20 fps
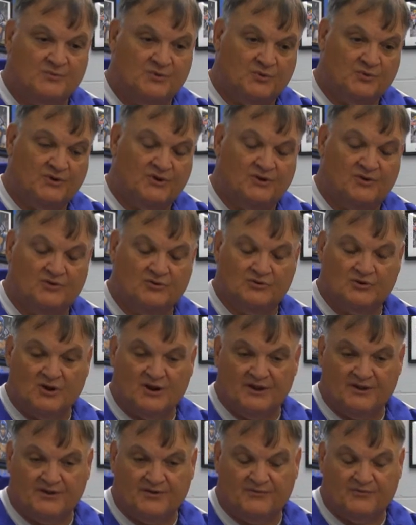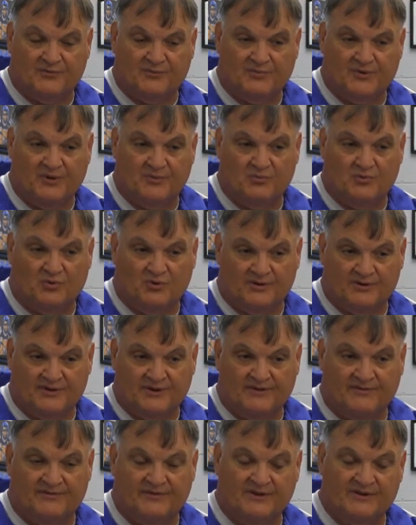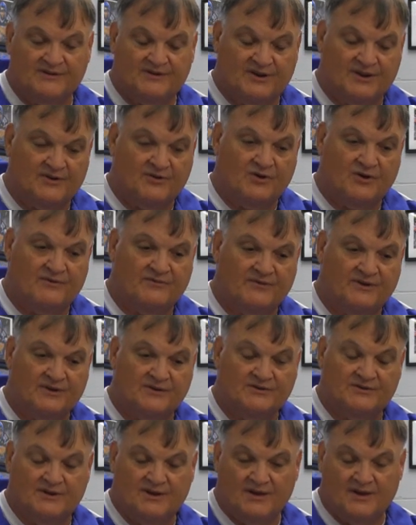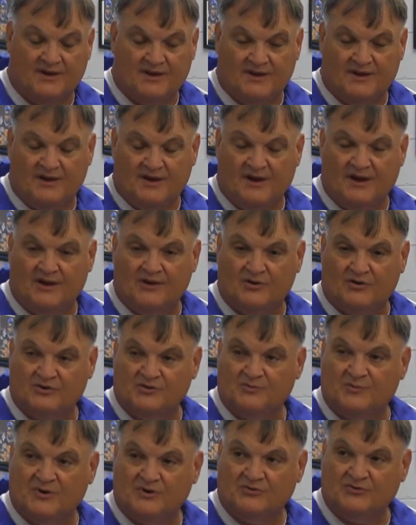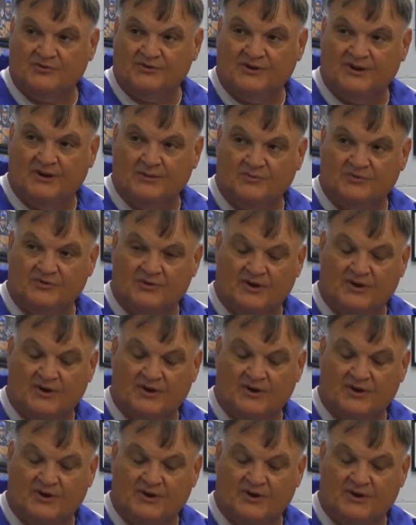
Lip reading: but we use a lot of different people on defense and offense and on special teams.